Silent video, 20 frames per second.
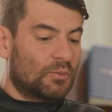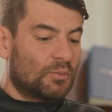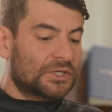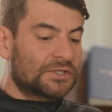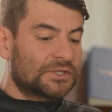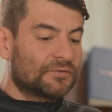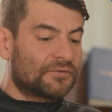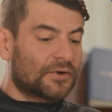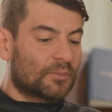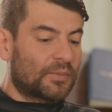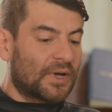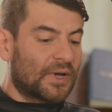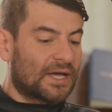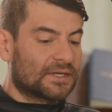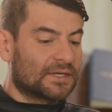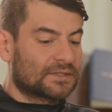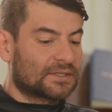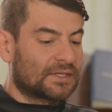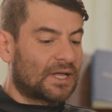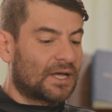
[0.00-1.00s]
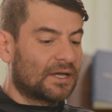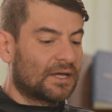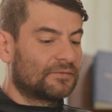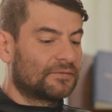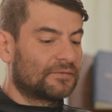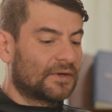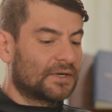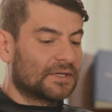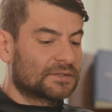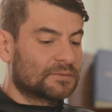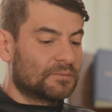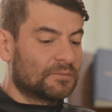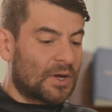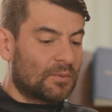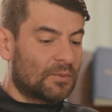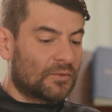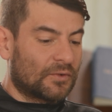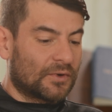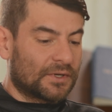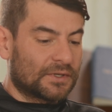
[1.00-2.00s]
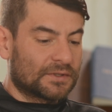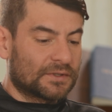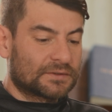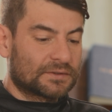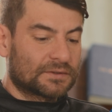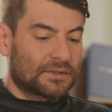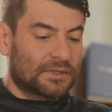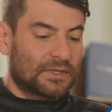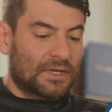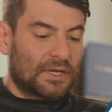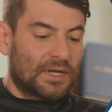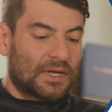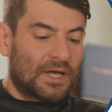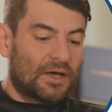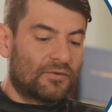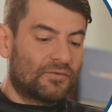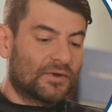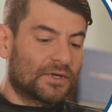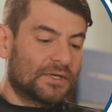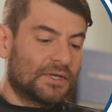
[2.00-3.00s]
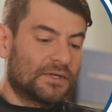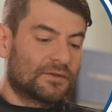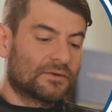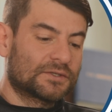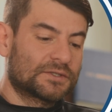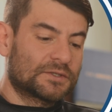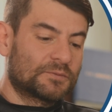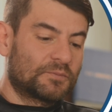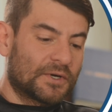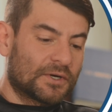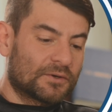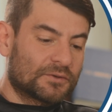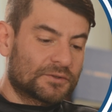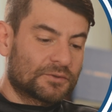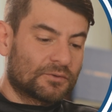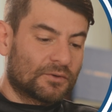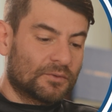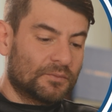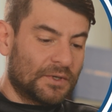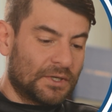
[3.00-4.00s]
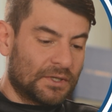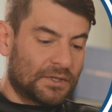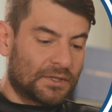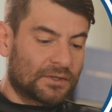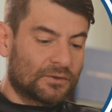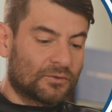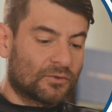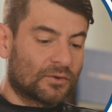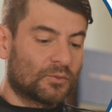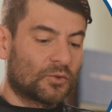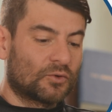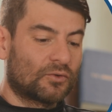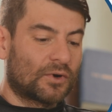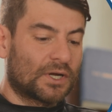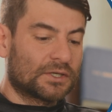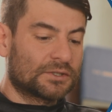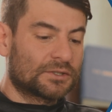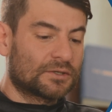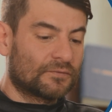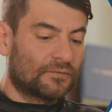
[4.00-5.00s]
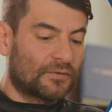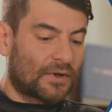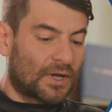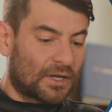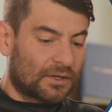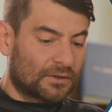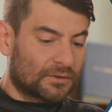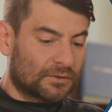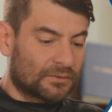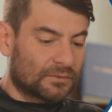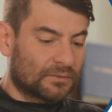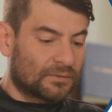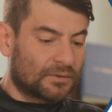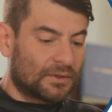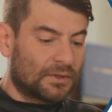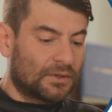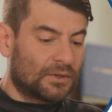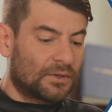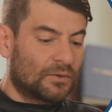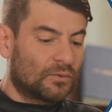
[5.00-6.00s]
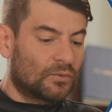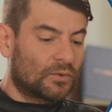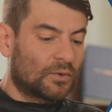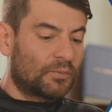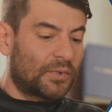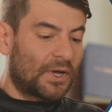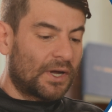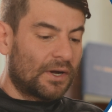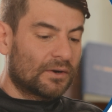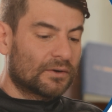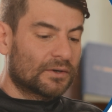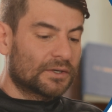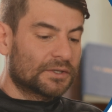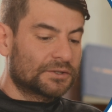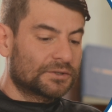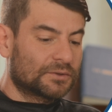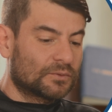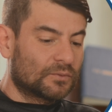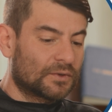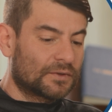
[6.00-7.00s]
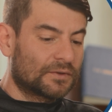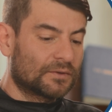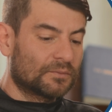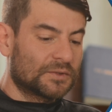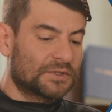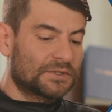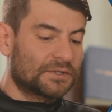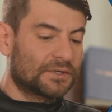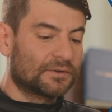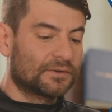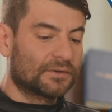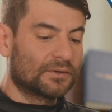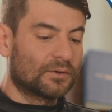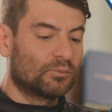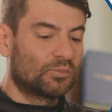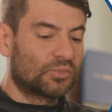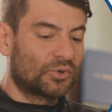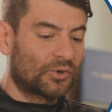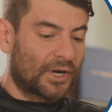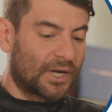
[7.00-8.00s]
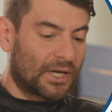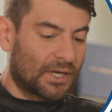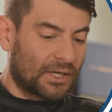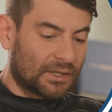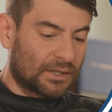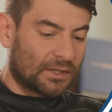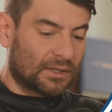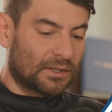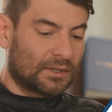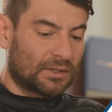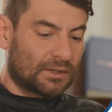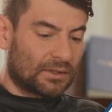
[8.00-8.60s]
Much of your past life and its memories, having neither spiritual meaning nor morontia value, will perish with the material brain.